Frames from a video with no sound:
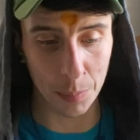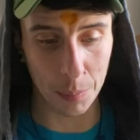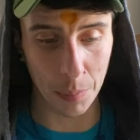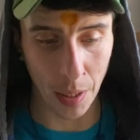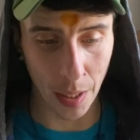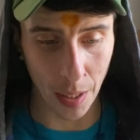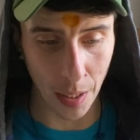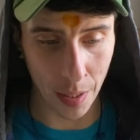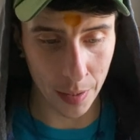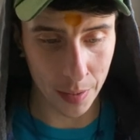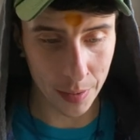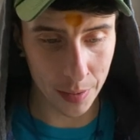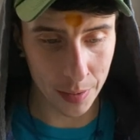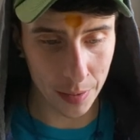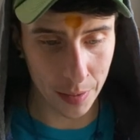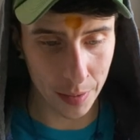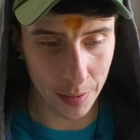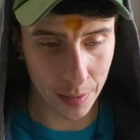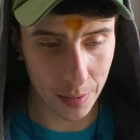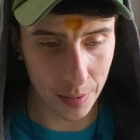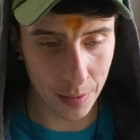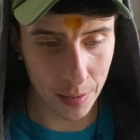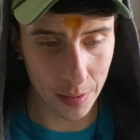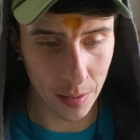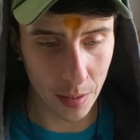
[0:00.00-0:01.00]
box,
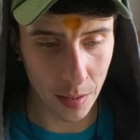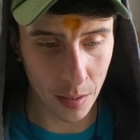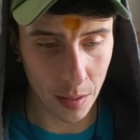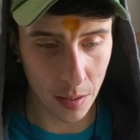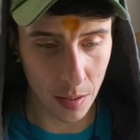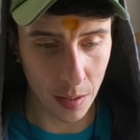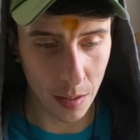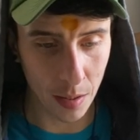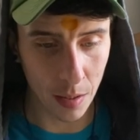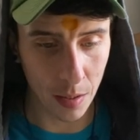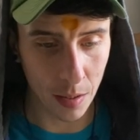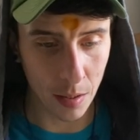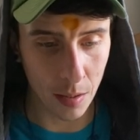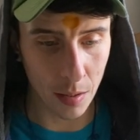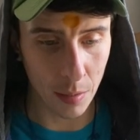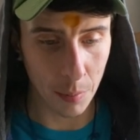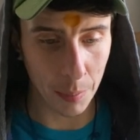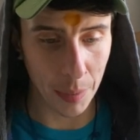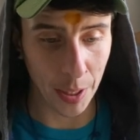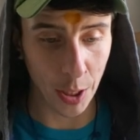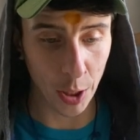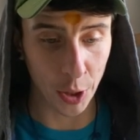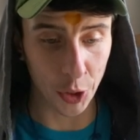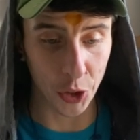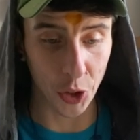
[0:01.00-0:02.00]

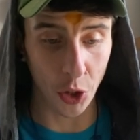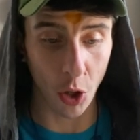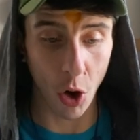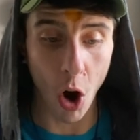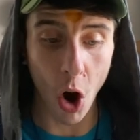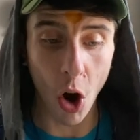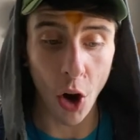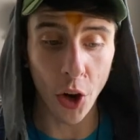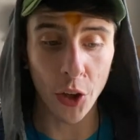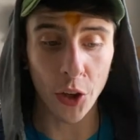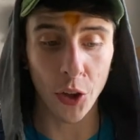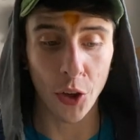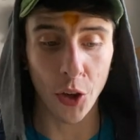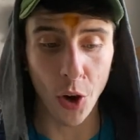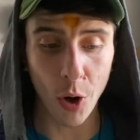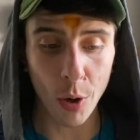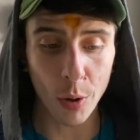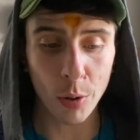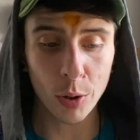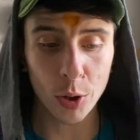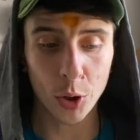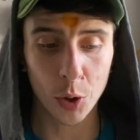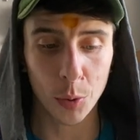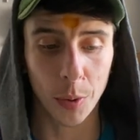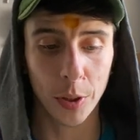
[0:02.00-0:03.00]
because your heart
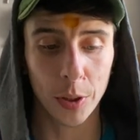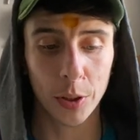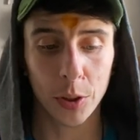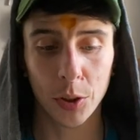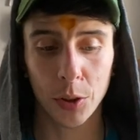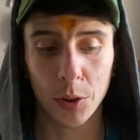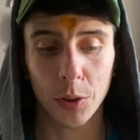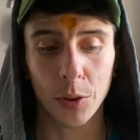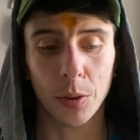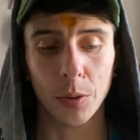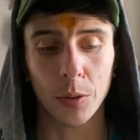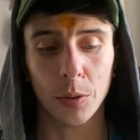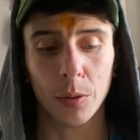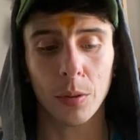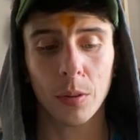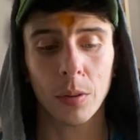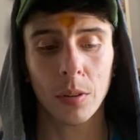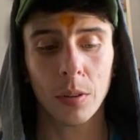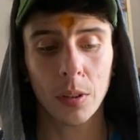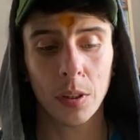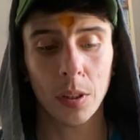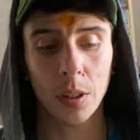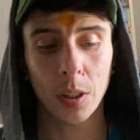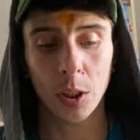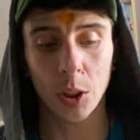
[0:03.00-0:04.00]
knows what's true.
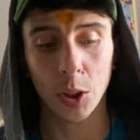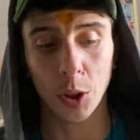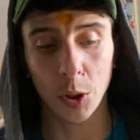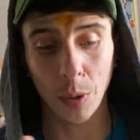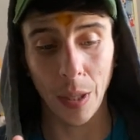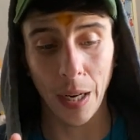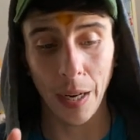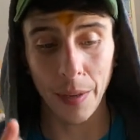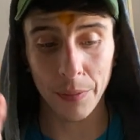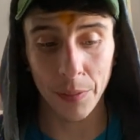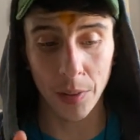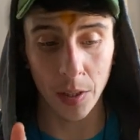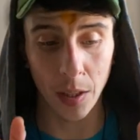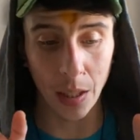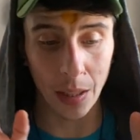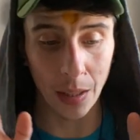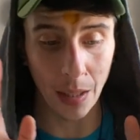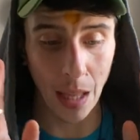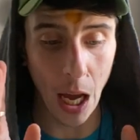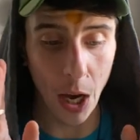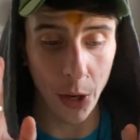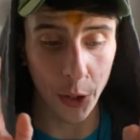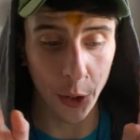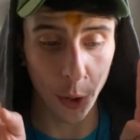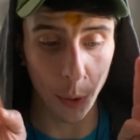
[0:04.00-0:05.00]
You have to
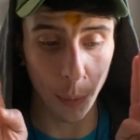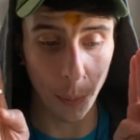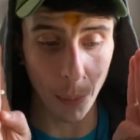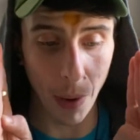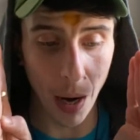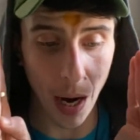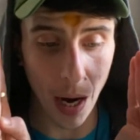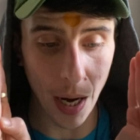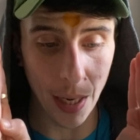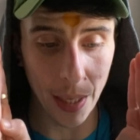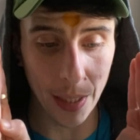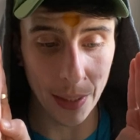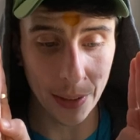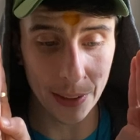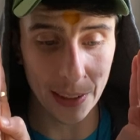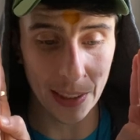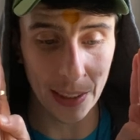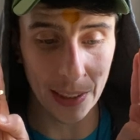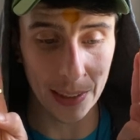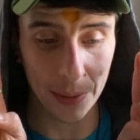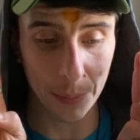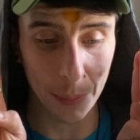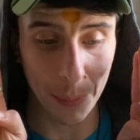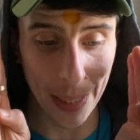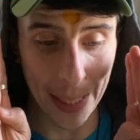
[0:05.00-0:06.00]
allow your mind
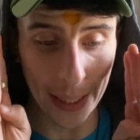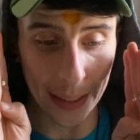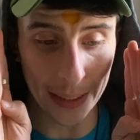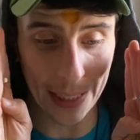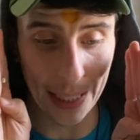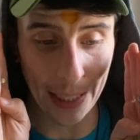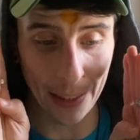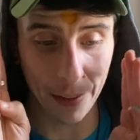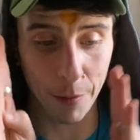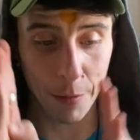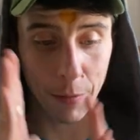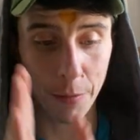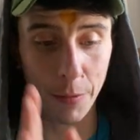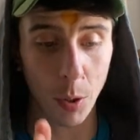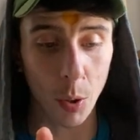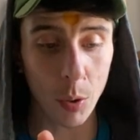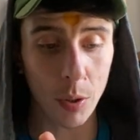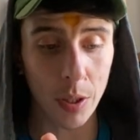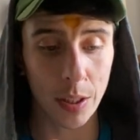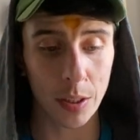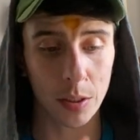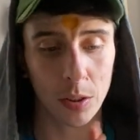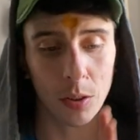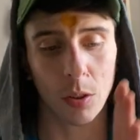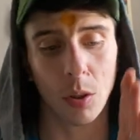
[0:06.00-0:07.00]
to maintain
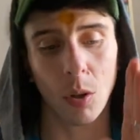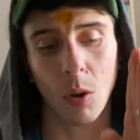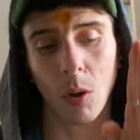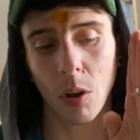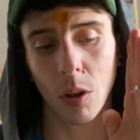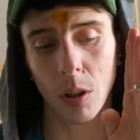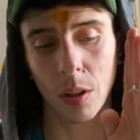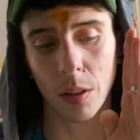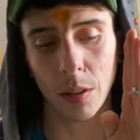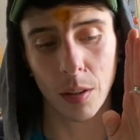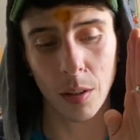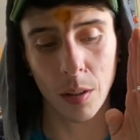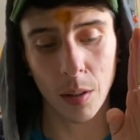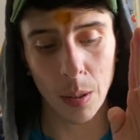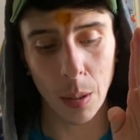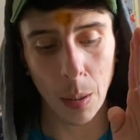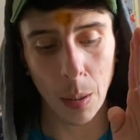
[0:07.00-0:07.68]
focused on